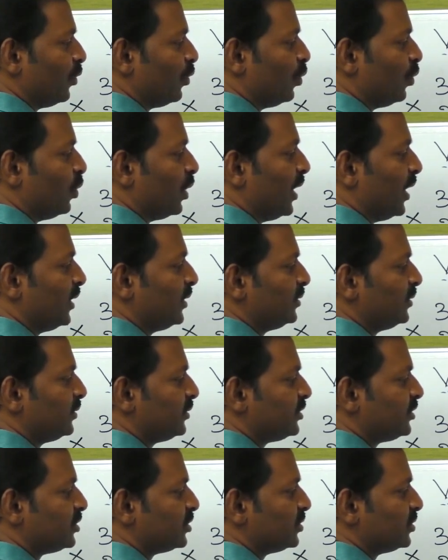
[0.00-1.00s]
1
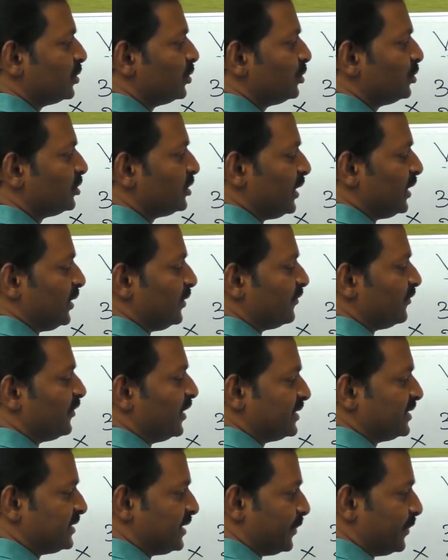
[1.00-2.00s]
2 3
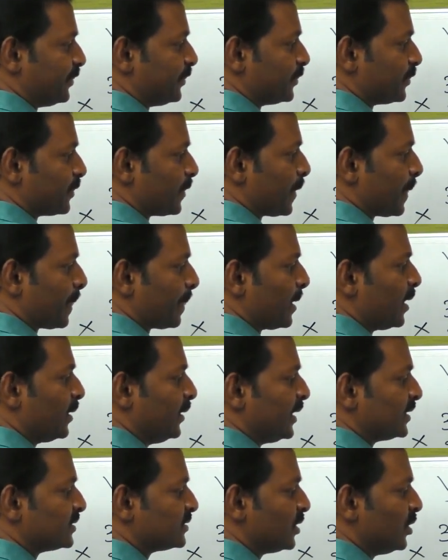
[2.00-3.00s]
first step.
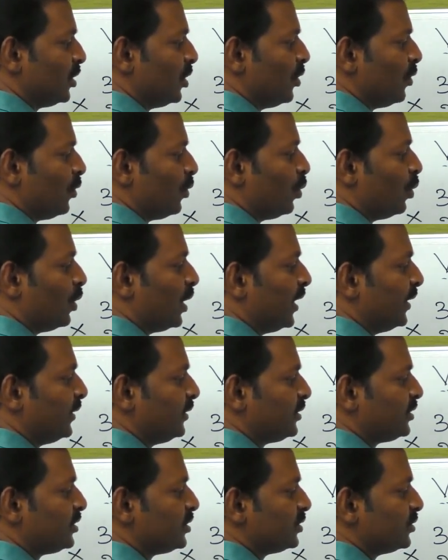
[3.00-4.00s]
Next 1
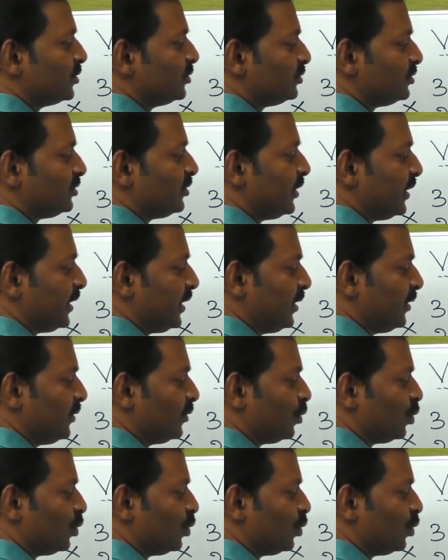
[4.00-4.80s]
2 3